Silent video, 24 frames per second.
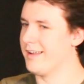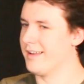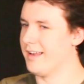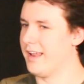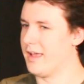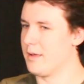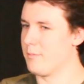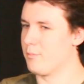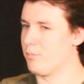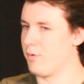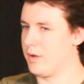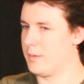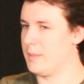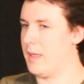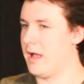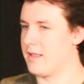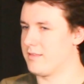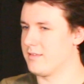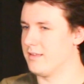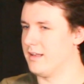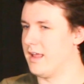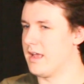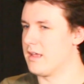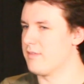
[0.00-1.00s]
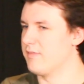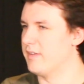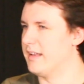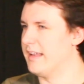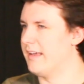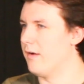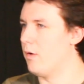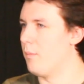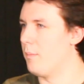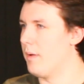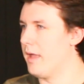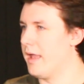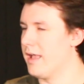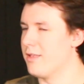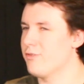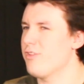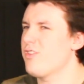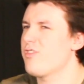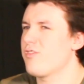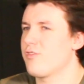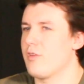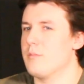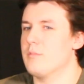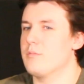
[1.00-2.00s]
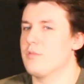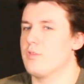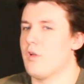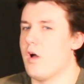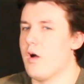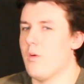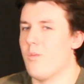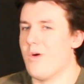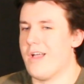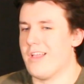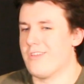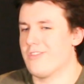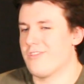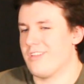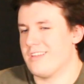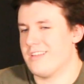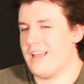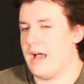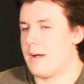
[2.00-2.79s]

and like bring that to life a little bit in just some sort of way, just